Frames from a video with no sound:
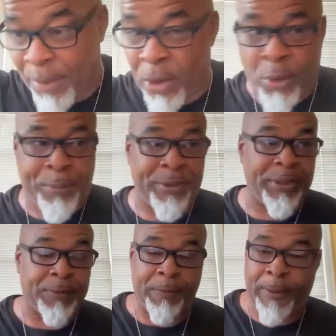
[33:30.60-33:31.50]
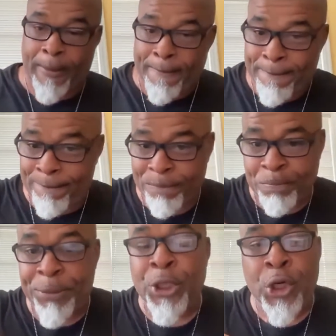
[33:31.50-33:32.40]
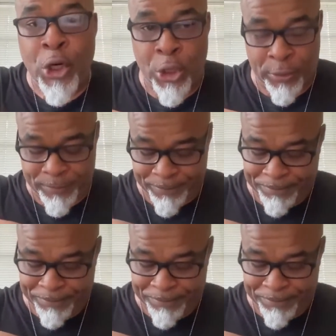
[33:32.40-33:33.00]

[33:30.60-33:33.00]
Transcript: gonna open this one up. Pure.